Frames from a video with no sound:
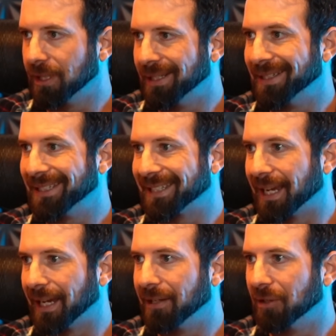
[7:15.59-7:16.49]

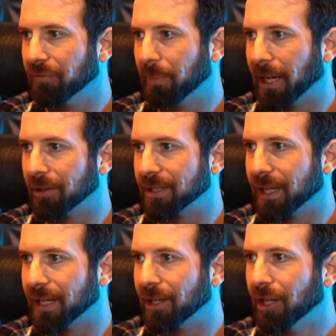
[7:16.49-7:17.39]
inside of
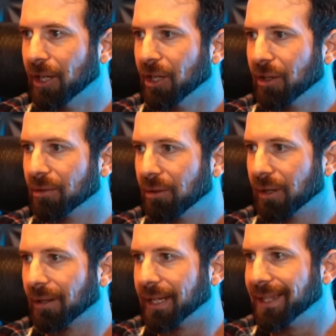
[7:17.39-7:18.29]
Palestine look like.